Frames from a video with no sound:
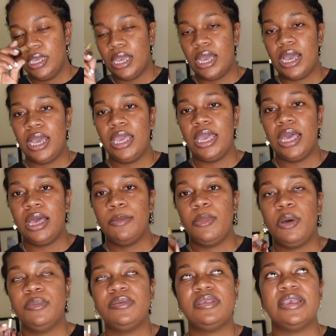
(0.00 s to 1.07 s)
I am
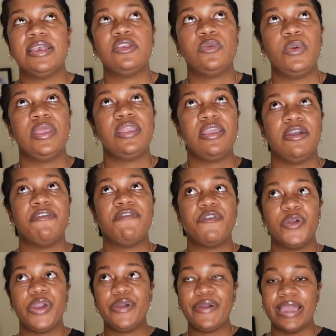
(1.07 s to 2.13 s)
obsessed with their
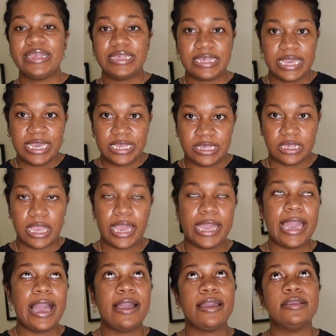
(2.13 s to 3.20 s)
fragrances. I
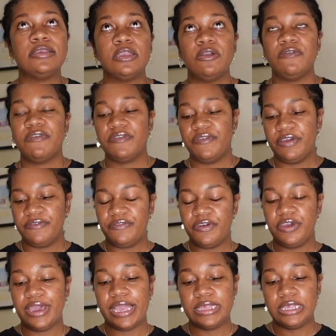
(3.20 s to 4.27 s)
can't get enough of their
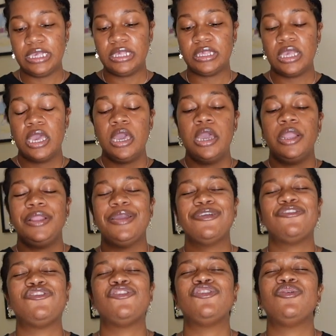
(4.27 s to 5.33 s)
fragrances. They're
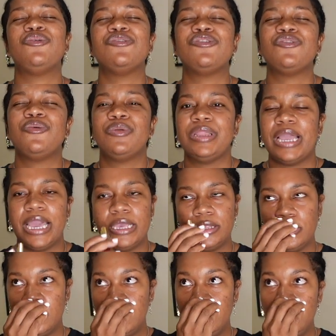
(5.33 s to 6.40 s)
so, so
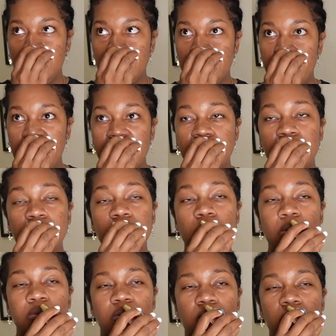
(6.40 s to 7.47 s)
nice. Smells
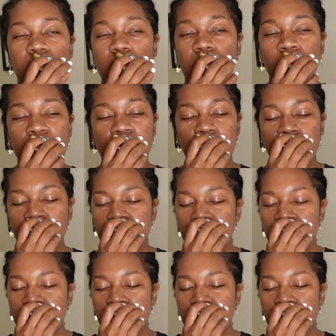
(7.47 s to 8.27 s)
so, so yummy.